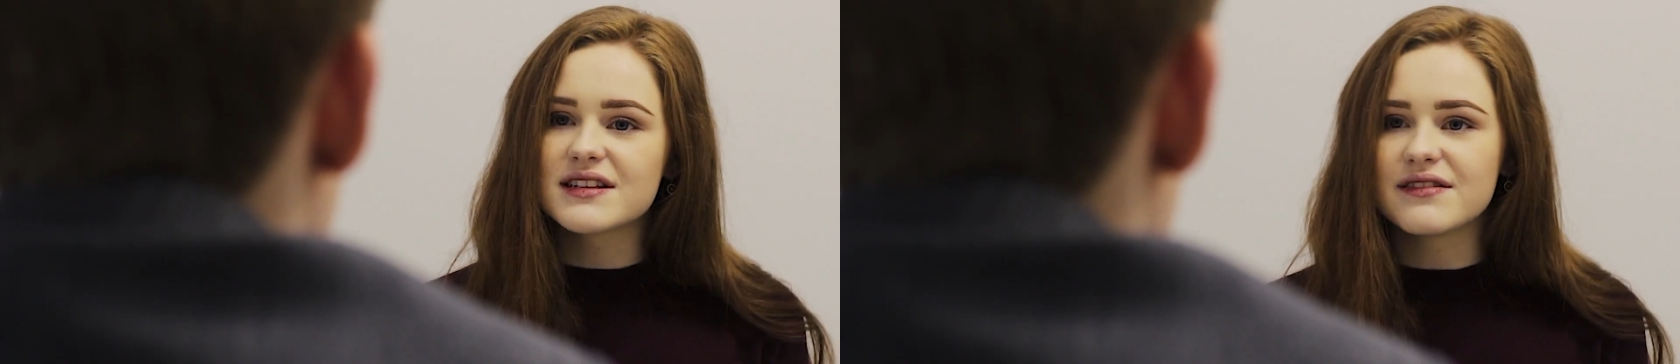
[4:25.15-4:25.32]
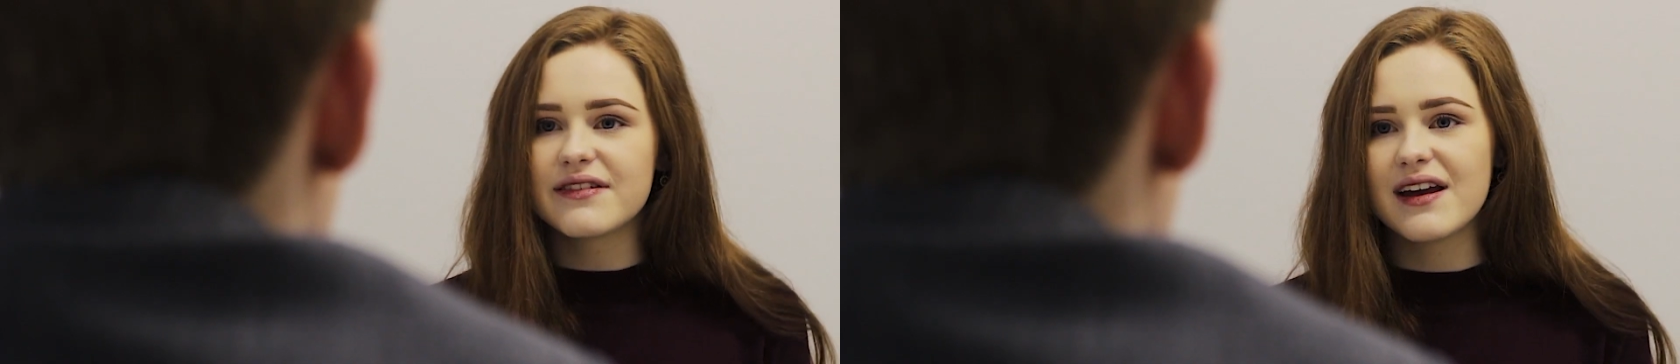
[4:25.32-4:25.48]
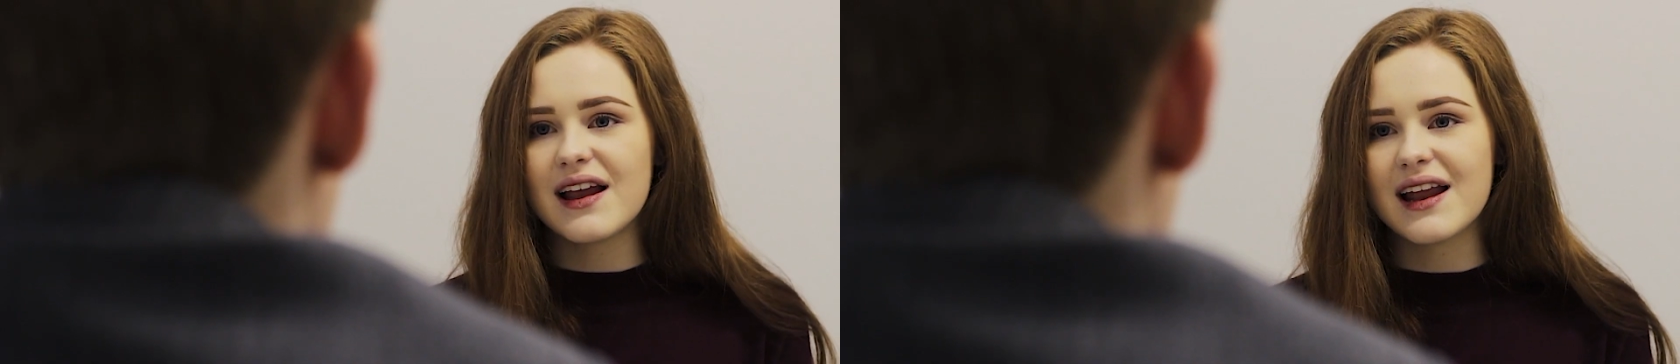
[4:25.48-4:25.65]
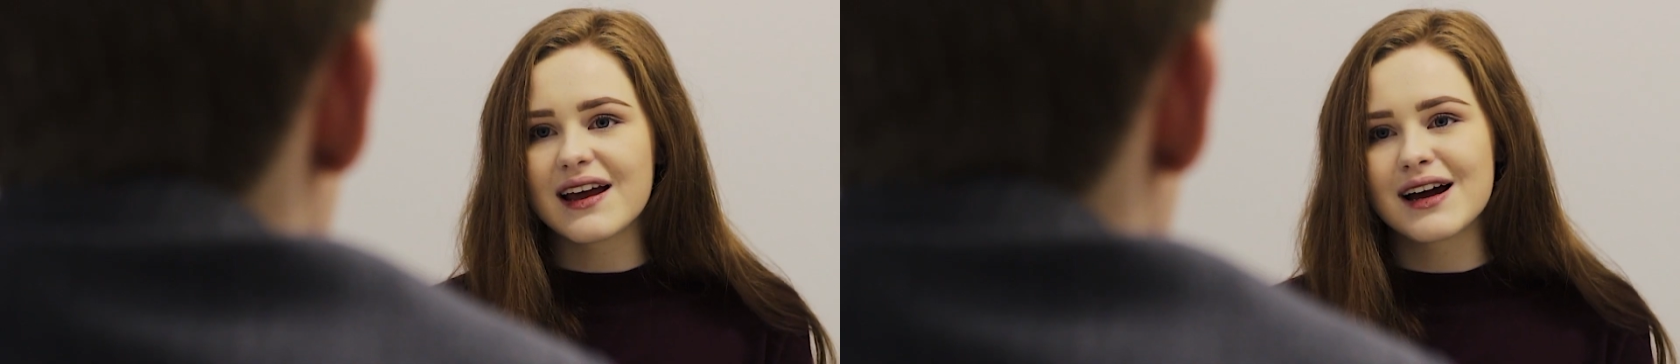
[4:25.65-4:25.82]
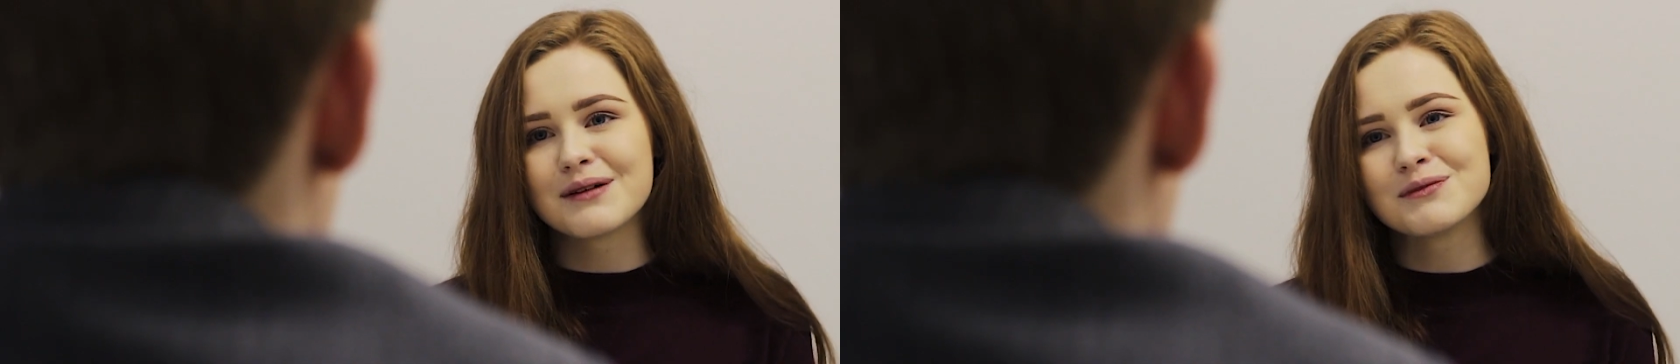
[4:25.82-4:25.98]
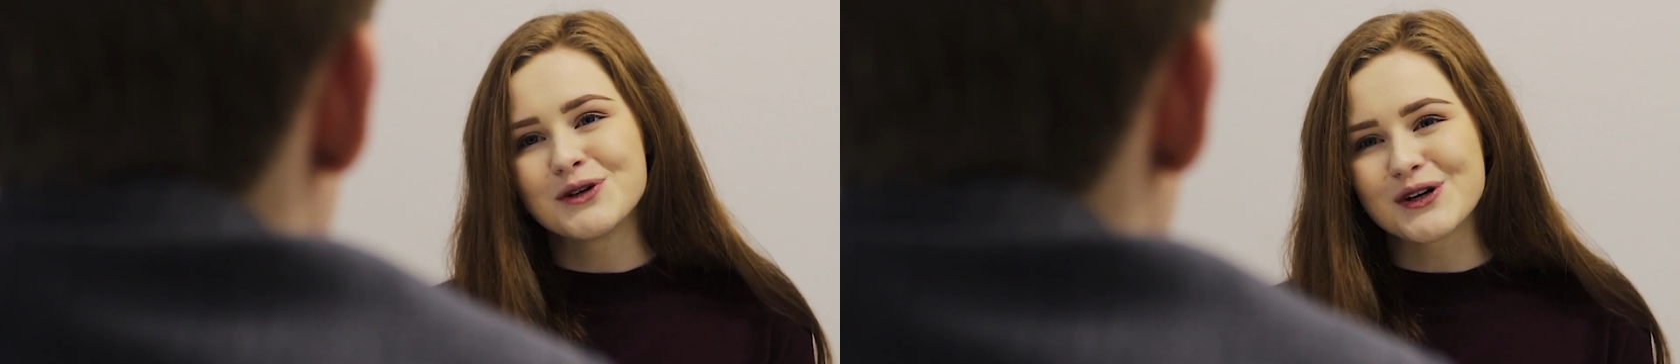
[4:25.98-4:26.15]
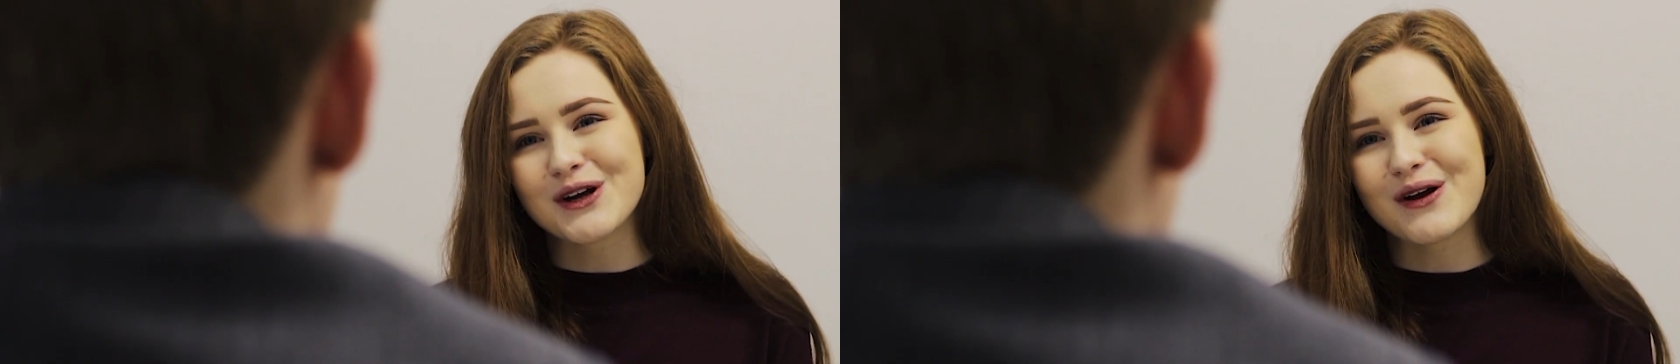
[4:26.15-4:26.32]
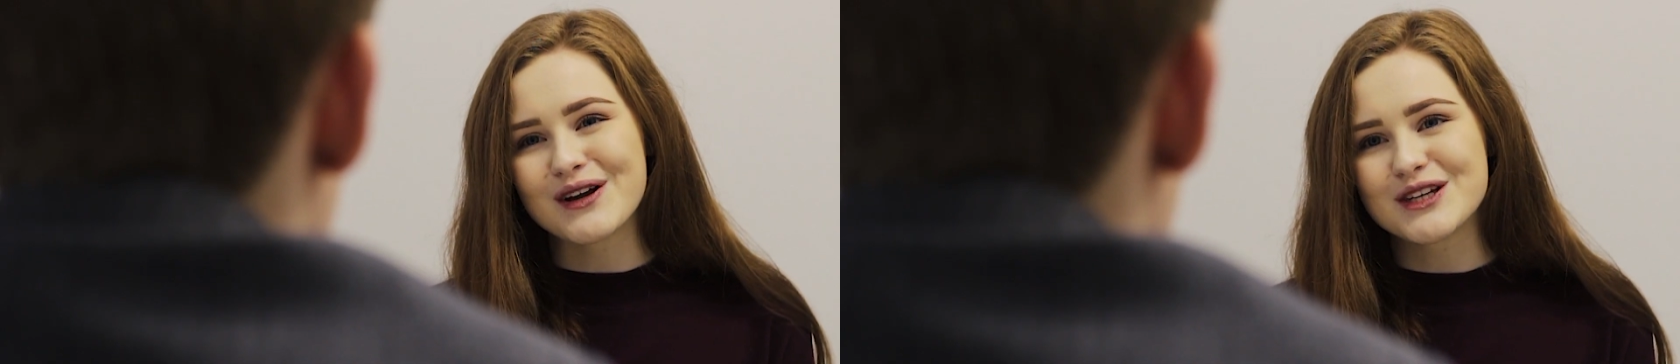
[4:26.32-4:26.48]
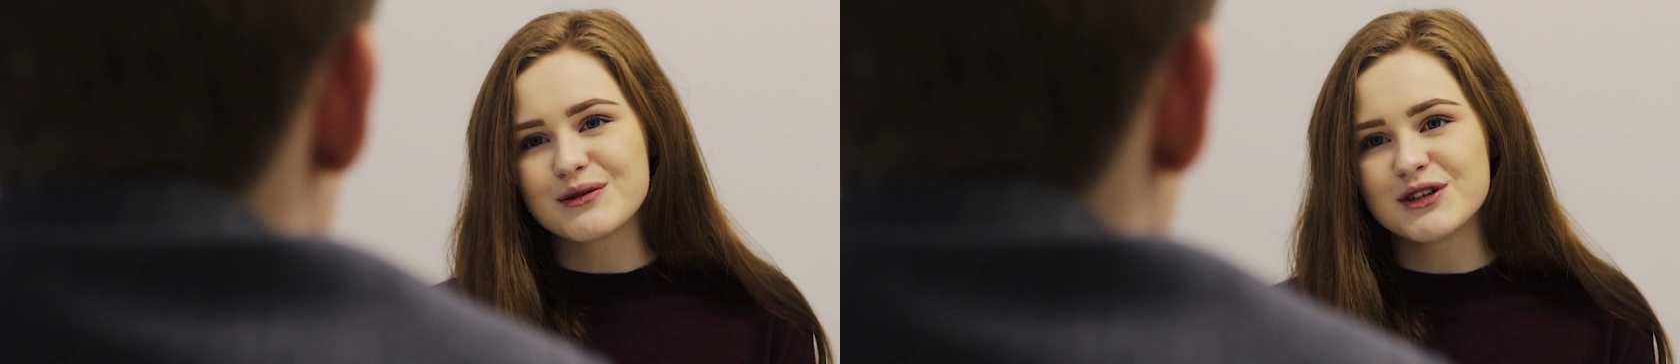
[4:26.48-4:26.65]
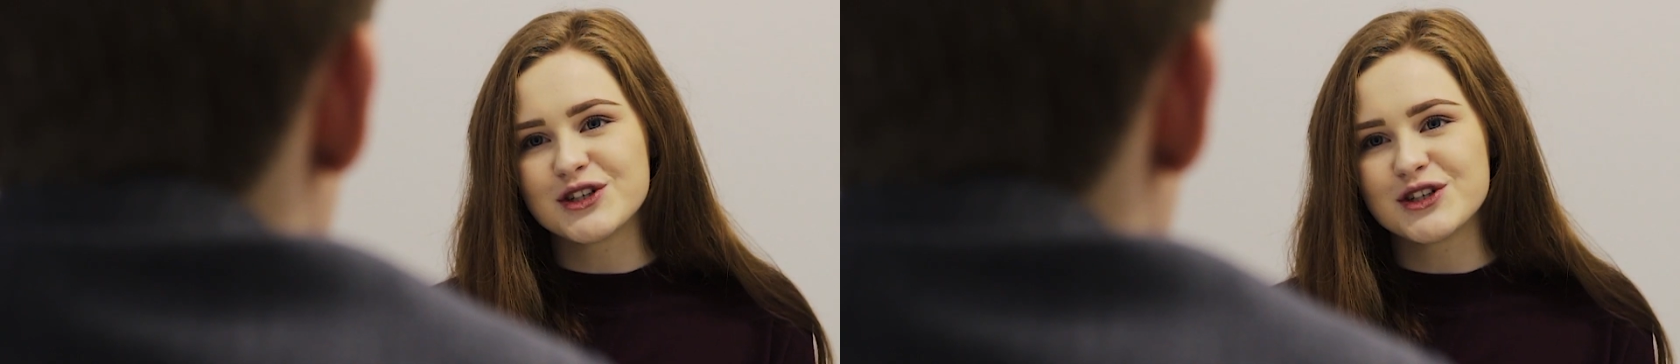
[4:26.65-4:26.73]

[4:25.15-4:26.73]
feeling I'm not going to